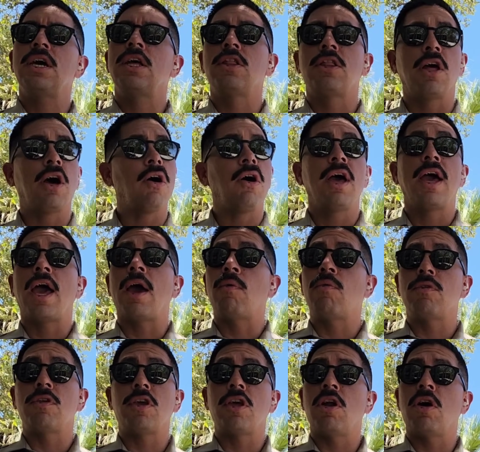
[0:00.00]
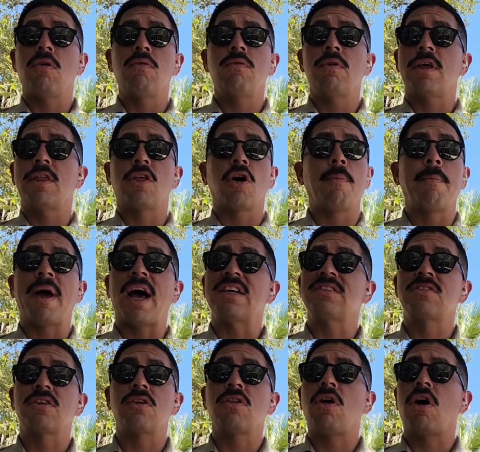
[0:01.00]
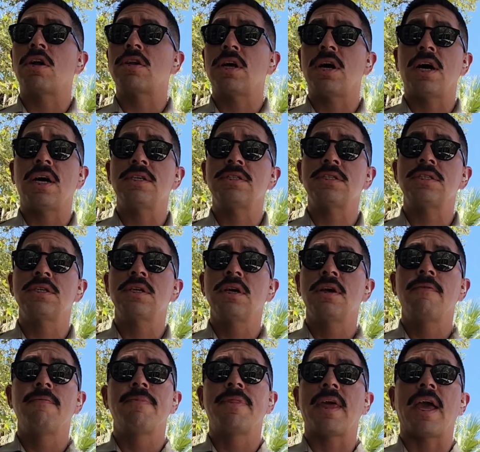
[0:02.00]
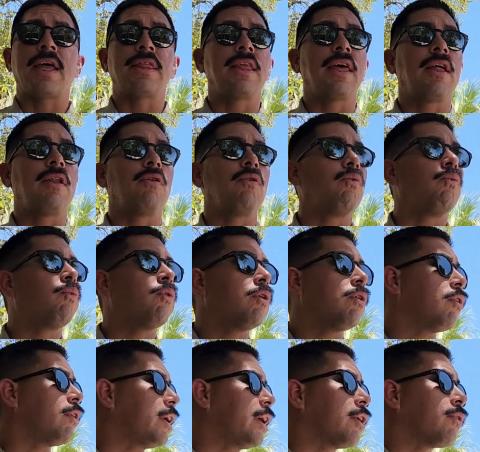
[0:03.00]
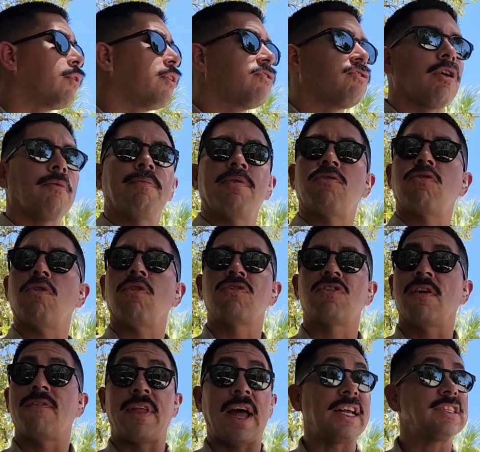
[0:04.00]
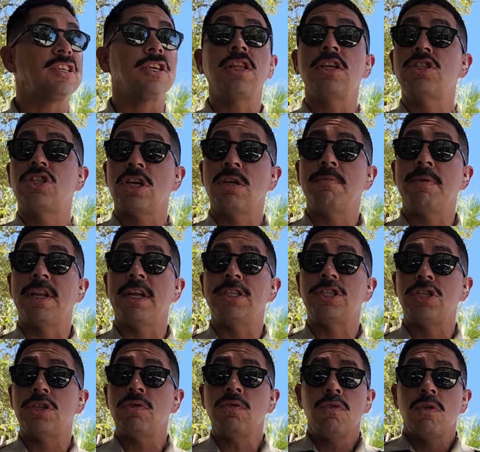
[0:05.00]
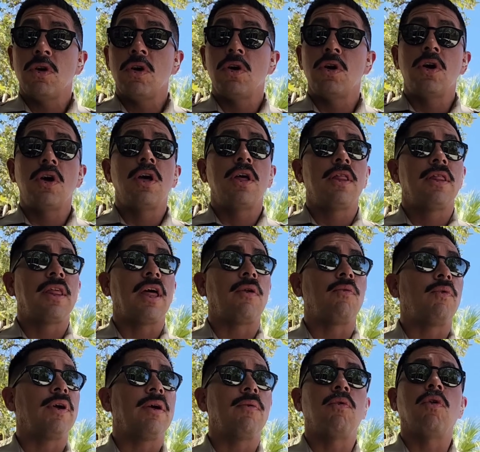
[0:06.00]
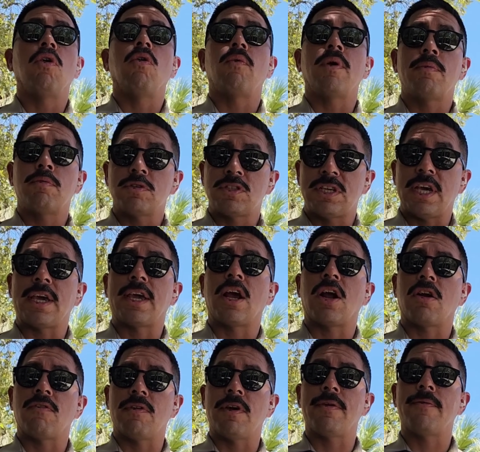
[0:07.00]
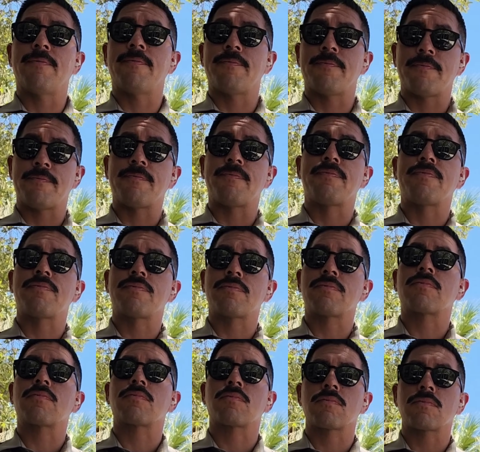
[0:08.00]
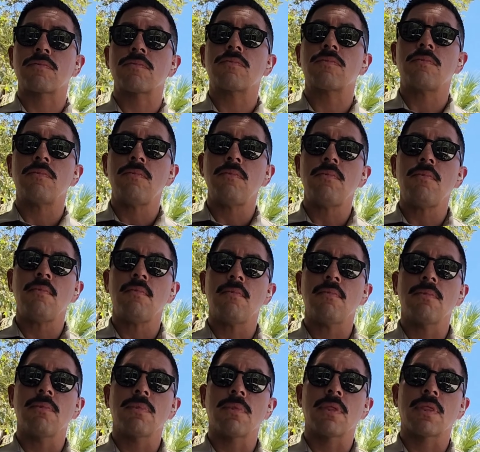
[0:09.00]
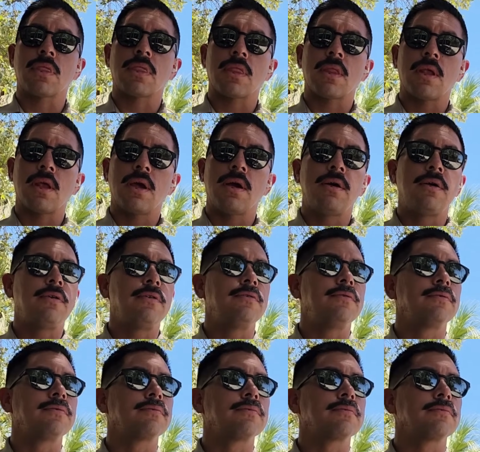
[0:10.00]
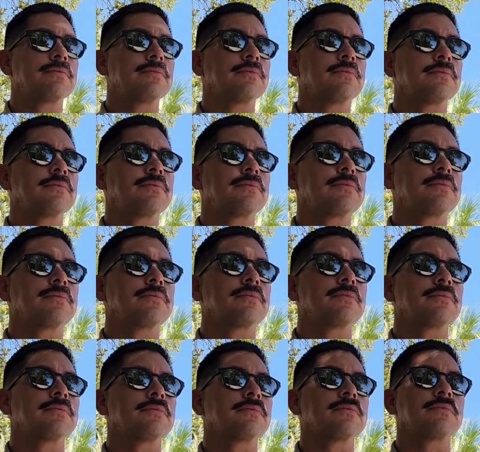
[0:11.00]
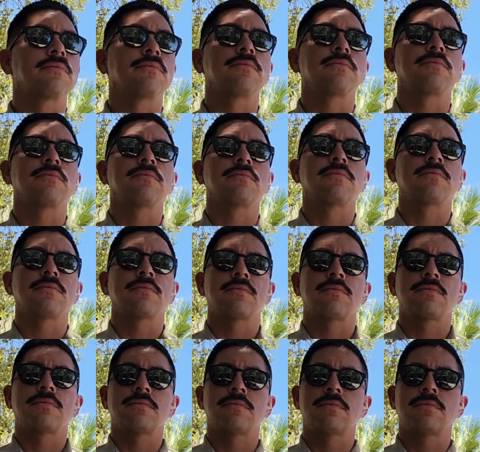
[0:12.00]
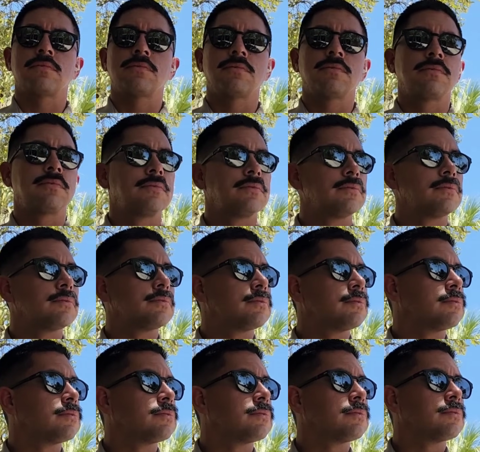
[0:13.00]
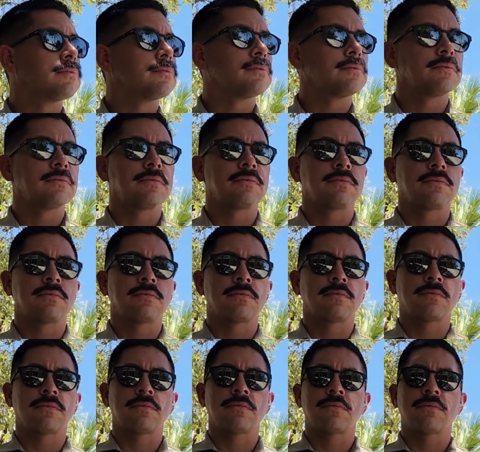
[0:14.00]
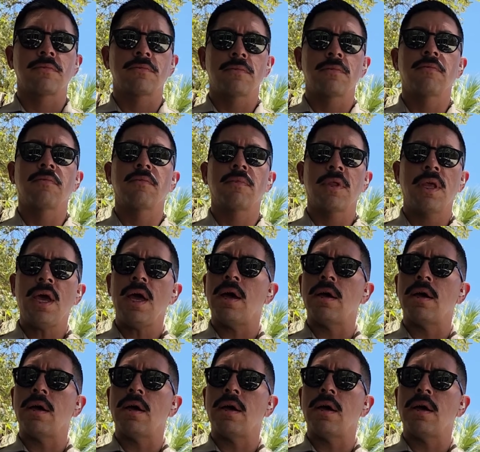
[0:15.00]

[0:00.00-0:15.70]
They'll, and you know, they'll pass it along to us, and then we'll increase our patrols. If that's a legitimate issue, then yeah, we will, we will take because care of it. I saw, I saw actually uh, one come through here, and he got on his speaker, and he told a guy, but yeah.